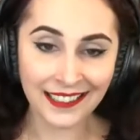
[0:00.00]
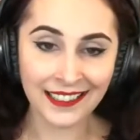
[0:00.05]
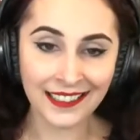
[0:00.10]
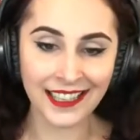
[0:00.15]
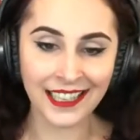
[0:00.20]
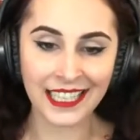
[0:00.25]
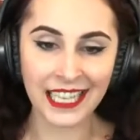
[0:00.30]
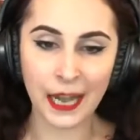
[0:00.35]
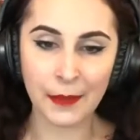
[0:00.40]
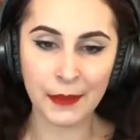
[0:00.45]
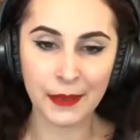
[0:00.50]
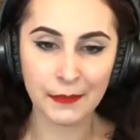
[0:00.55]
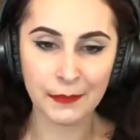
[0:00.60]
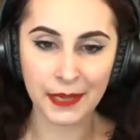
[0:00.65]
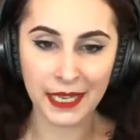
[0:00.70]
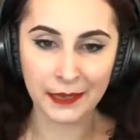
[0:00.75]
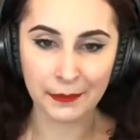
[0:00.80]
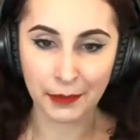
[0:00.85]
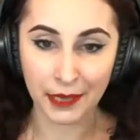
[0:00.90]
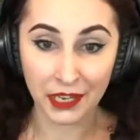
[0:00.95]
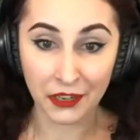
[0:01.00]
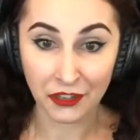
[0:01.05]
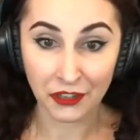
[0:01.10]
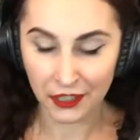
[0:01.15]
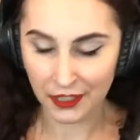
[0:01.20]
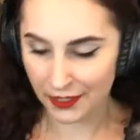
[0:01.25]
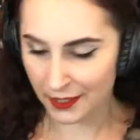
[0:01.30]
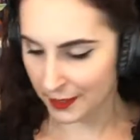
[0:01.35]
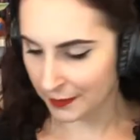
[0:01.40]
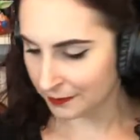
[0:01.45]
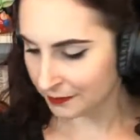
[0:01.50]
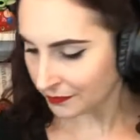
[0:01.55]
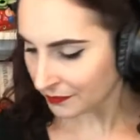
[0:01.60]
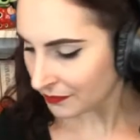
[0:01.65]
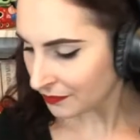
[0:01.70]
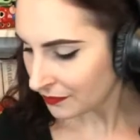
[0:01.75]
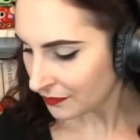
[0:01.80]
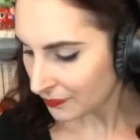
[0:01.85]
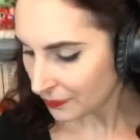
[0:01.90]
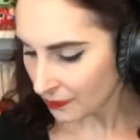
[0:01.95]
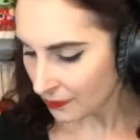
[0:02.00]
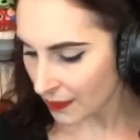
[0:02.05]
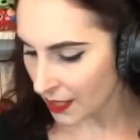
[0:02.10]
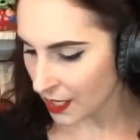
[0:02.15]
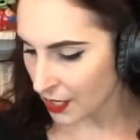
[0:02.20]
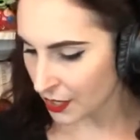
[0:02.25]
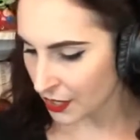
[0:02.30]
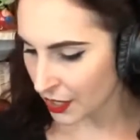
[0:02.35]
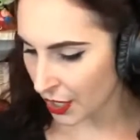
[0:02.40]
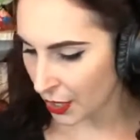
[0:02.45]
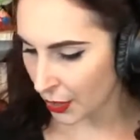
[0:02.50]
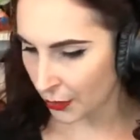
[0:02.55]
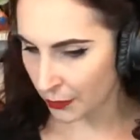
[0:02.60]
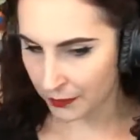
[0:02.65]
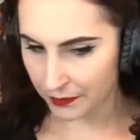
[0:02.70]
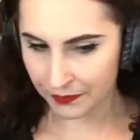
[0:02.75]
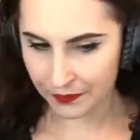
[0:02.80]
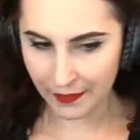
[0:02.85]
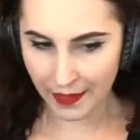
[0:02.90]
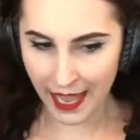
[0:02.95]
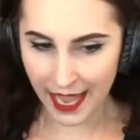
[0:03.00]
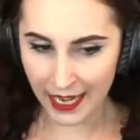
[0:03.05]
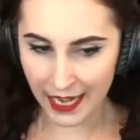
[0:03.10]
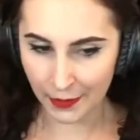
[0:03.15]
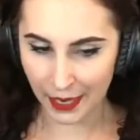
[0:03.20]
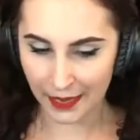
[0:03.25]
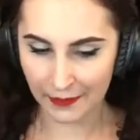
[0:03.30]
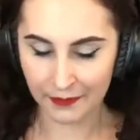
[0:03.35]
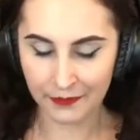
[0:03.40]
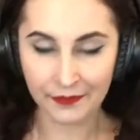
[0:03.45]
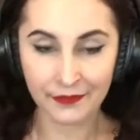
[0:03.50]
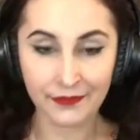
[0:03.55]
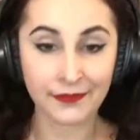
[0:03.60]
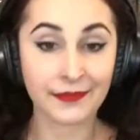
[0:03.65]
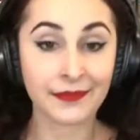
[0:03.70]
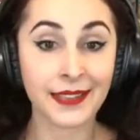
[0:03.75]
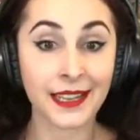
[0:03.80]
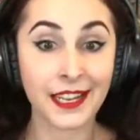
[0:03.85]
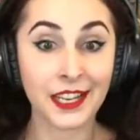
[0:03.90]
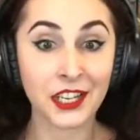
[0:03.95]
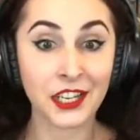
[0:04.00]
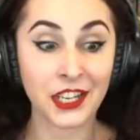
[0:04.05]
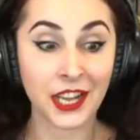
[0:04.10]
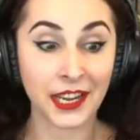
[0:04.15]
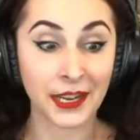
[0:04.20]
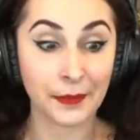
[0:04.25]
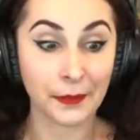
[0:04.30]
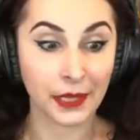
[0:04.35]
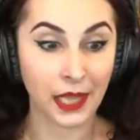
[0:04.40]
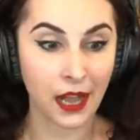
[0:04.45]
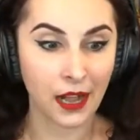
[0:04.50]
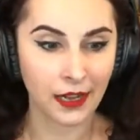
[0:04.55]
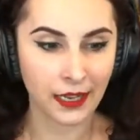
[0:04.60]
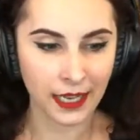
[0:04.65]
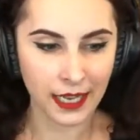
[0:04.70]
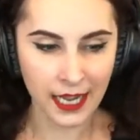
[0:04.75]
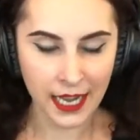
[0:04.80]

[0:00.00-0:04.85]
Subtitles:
and they come in big bunches. So anyway, Chenin Blanc.